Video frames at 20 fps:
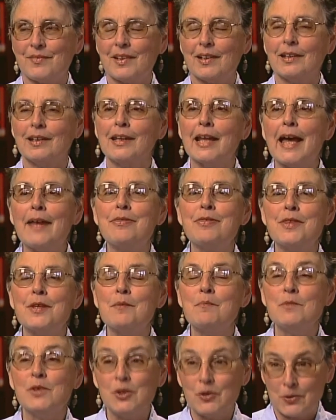Let
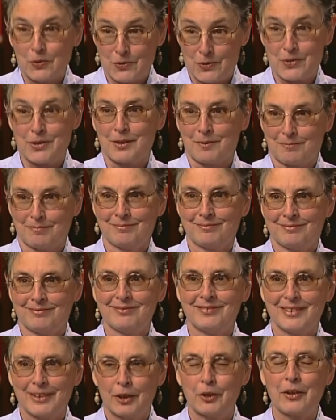them use them,
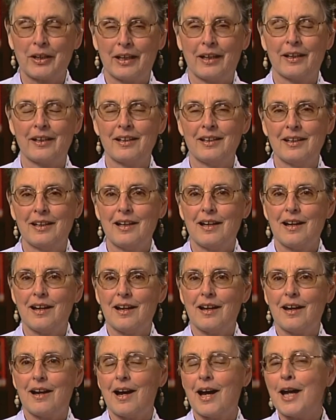okay?
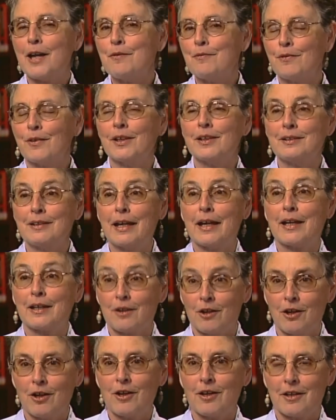I find that
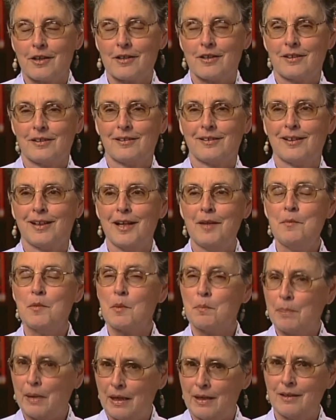hard. I'm
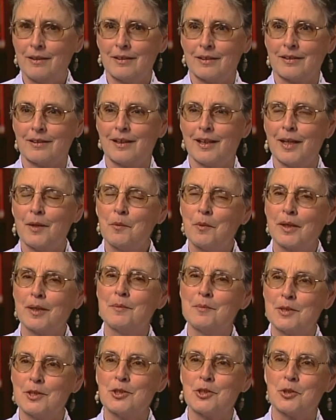a parent. I want
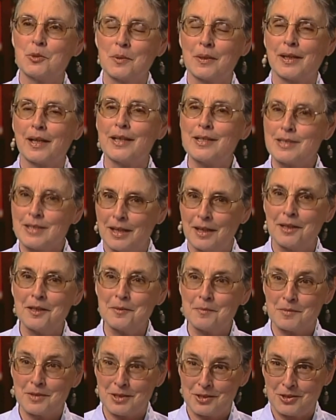them to do what I tell
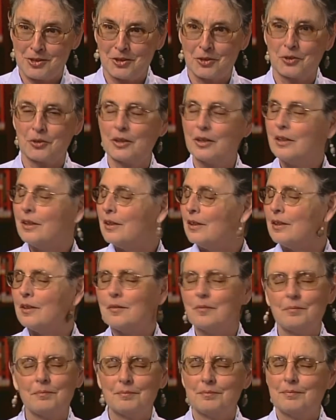them to do.
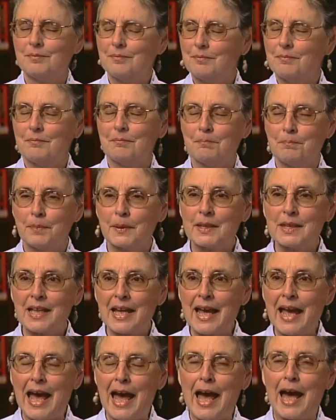But
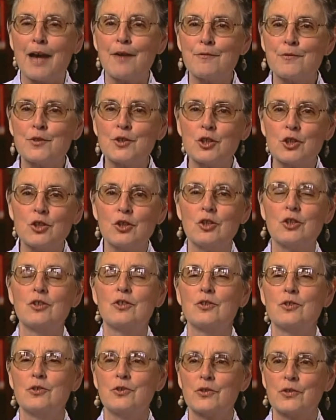they have to
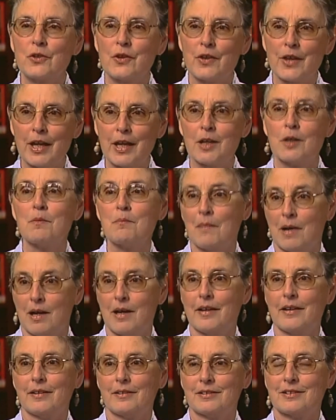use their
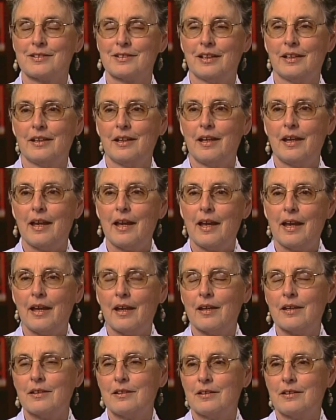minds
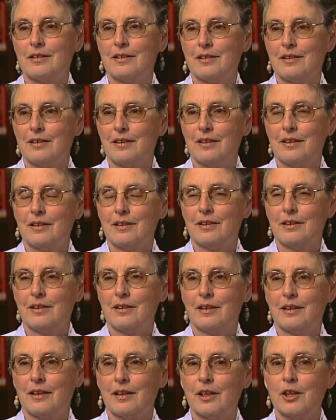and
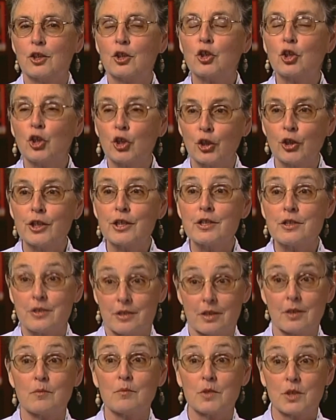encourage
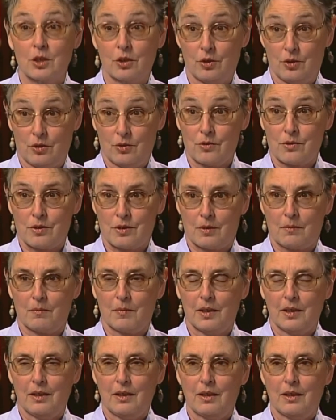them to use them.